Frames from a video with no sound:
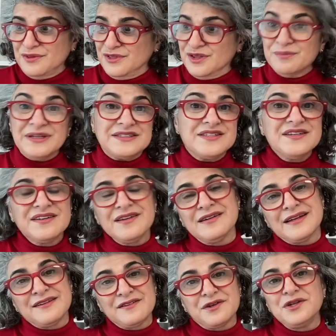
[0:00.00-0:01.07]
material
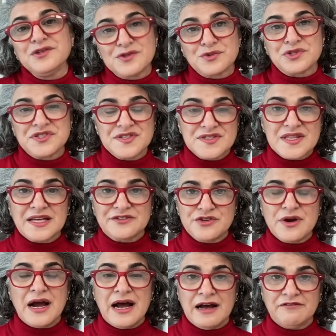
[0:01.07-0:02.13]
and the resources that you
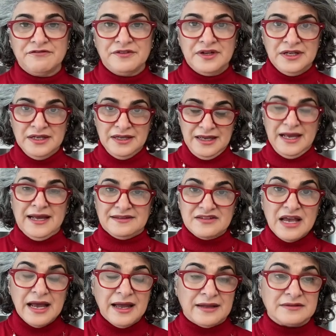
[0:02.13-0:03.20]
have at
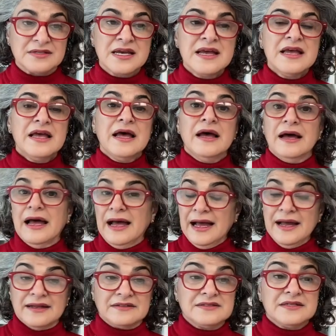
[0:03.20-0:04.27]
hand.
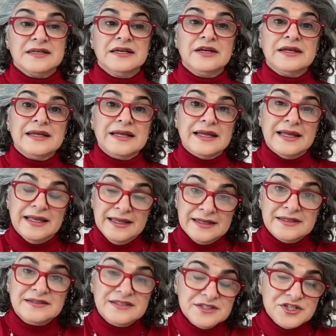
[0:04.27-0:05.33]
And in
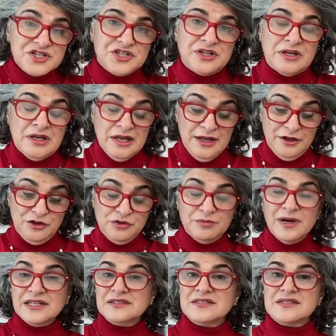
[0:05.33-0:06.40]
addition, you
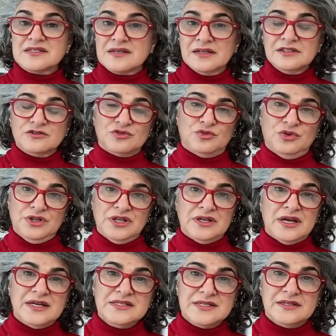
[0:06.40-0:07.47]
might decide to
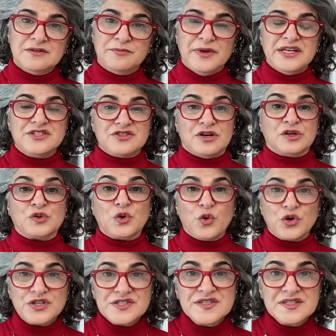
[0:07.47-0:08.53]
organize it based on
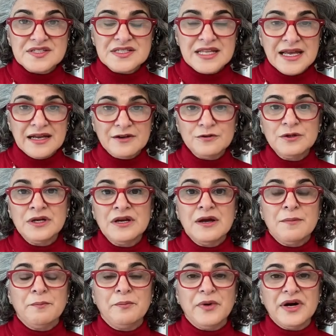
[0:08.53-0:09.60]
courses now,
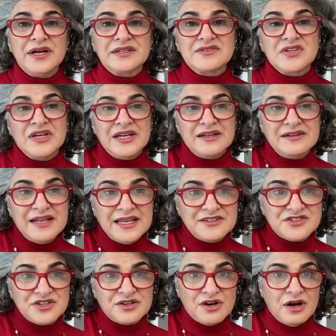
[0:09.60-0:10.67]
but
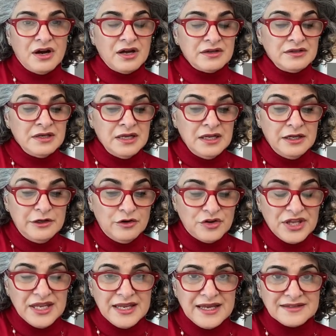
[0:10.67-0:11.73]
later on,
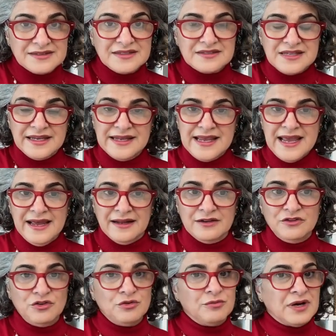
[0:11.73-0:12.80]
looking at it
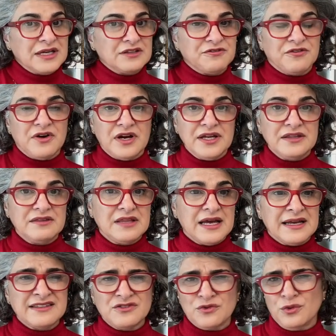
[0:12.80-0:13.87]
again, you might find
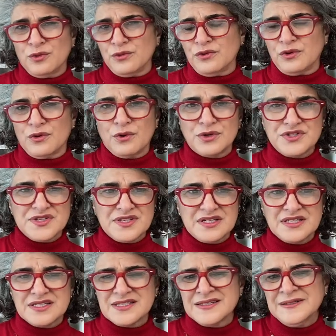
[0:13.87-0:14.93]
that, the
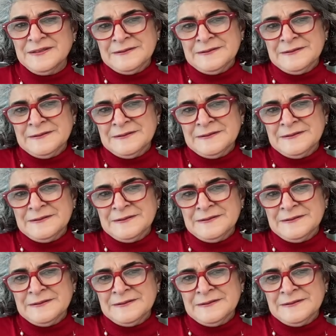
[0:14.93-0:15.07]
courses,